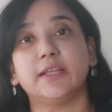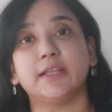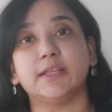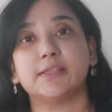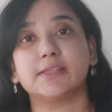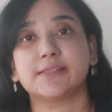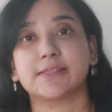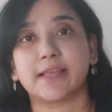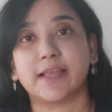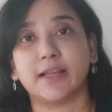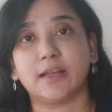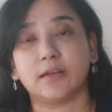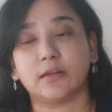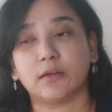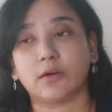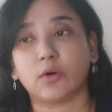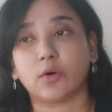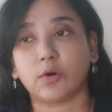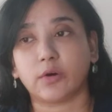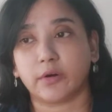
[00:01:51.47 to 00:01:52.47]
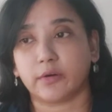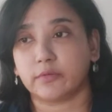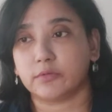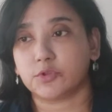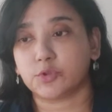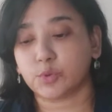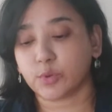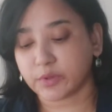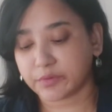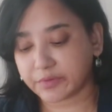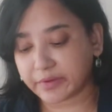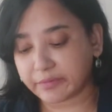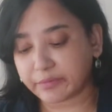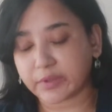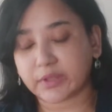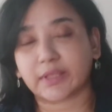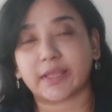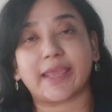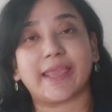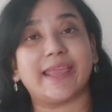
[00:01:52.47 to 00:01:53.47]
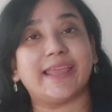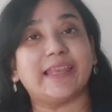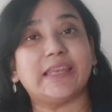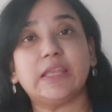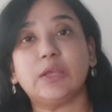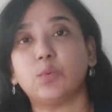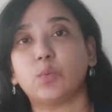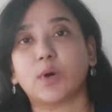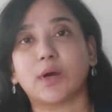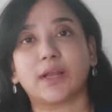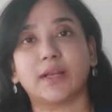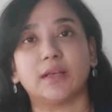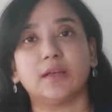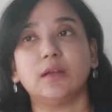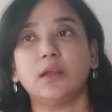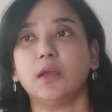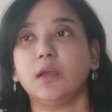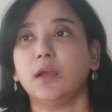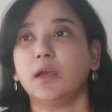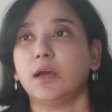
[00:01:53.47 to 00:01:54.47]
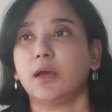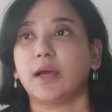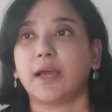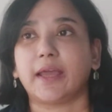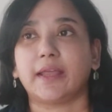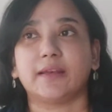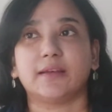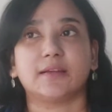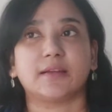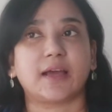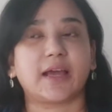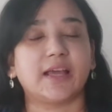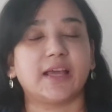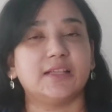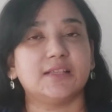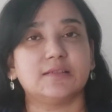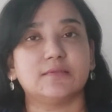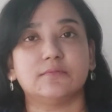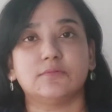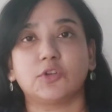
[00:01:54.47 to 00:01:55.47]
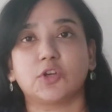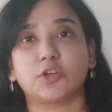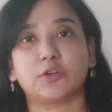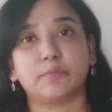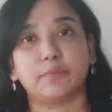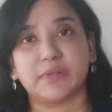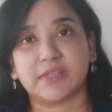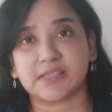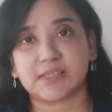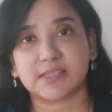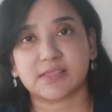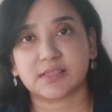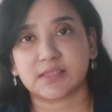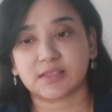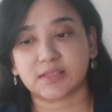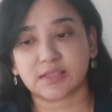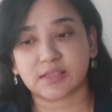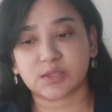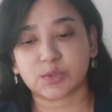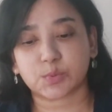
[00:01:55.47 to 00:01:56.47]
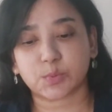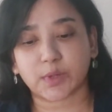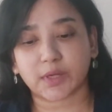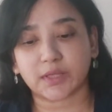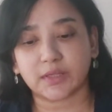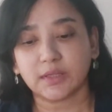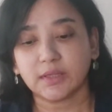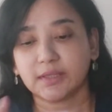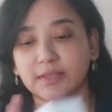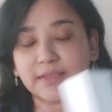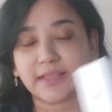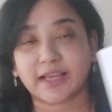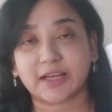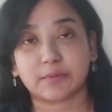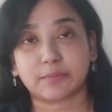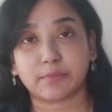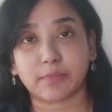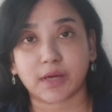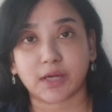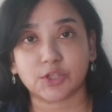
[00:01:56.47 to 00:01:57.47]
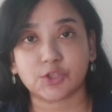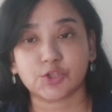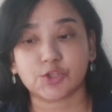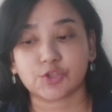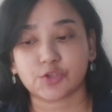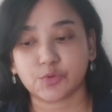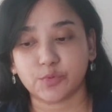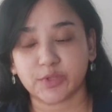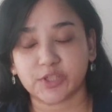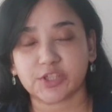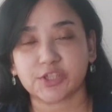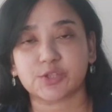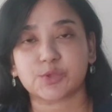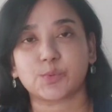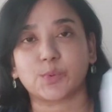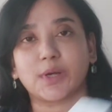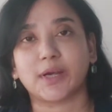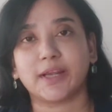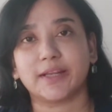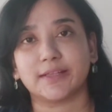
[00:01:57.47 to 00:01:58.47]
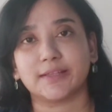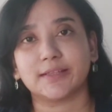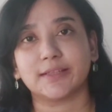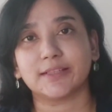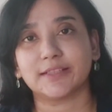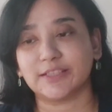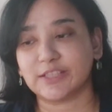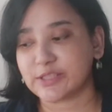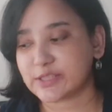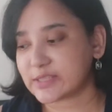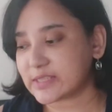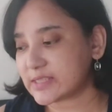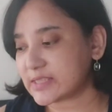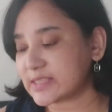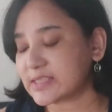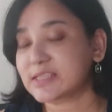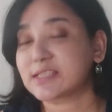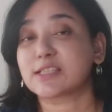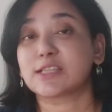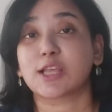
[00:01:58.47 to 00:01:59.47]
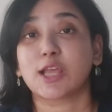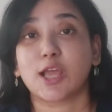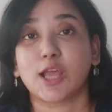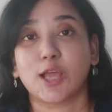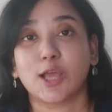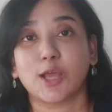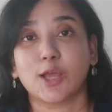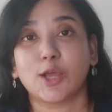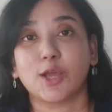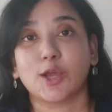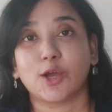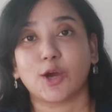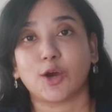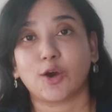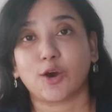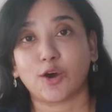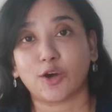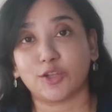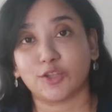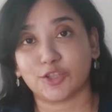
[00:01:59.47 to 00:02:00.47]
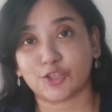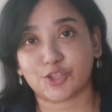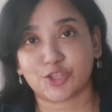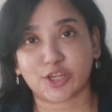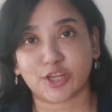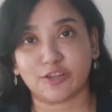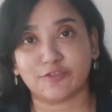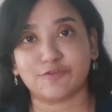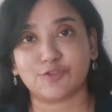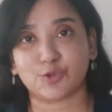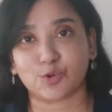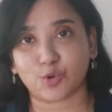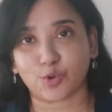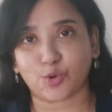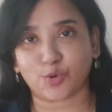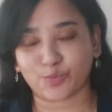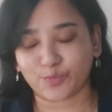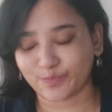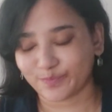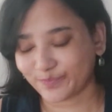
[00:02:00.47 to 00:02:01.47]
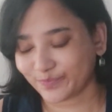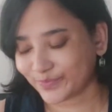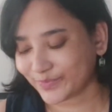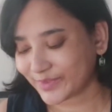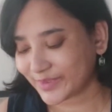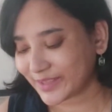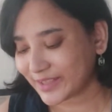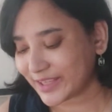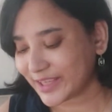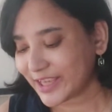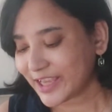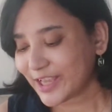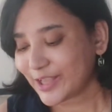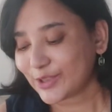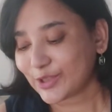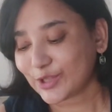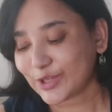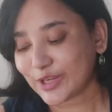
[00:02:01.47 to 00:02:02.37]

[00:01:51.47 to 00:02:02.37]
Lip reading: sell or do away with any one, and I'll not miss this one that much, which is why this is on the shelf to go. The